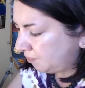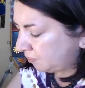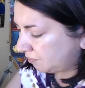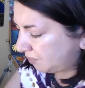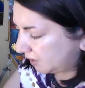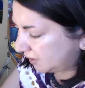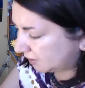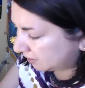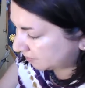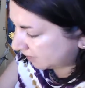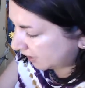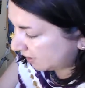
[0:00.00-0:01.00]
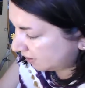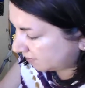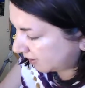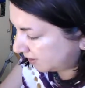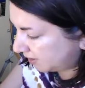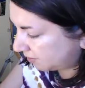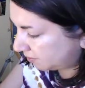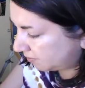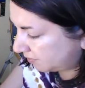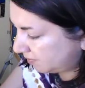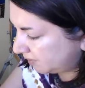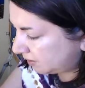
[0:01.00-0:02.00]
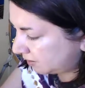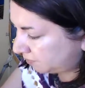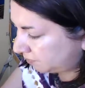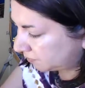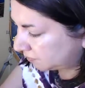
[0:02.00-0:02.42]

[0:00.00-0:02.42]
But anyway, so we've been